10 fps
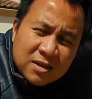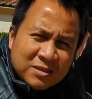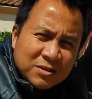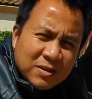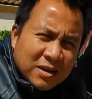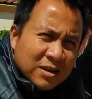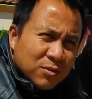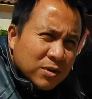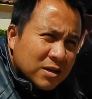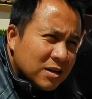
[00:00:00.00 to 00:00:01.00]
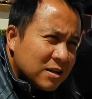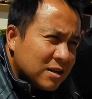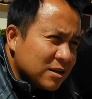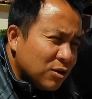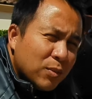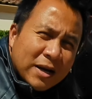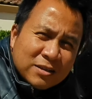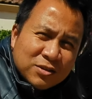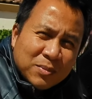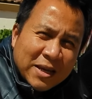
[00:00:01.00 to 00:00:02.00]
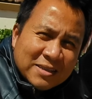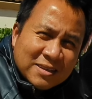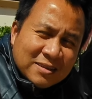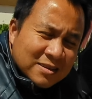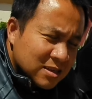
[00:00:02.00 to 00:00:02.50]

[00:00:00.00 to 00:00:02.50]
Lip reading: Today we're gonna go back to the basic.